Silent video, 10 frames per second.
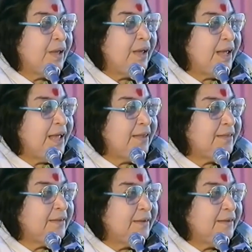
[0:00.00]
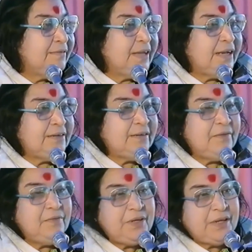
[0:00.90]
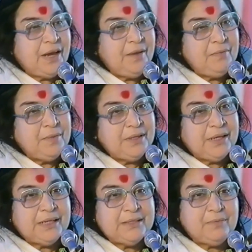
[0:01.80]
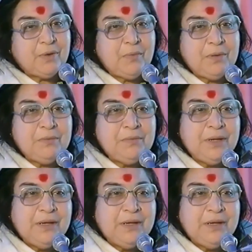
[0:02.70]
health that every time mother has a problem